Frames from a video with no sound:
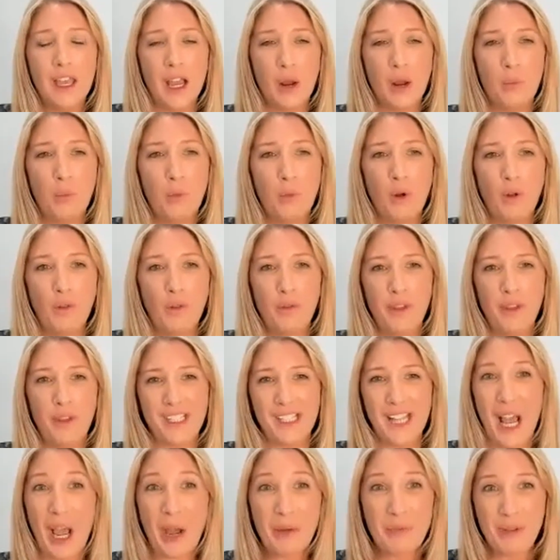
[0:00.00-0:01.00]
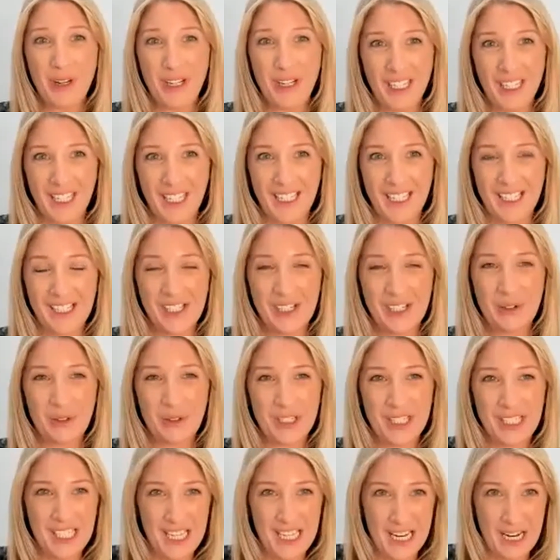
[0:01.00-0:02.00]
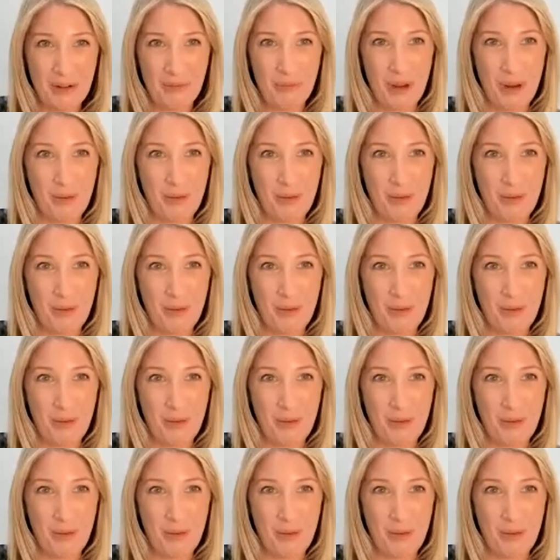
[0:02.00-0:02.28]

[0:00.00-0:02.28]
And what is happening is you're seeing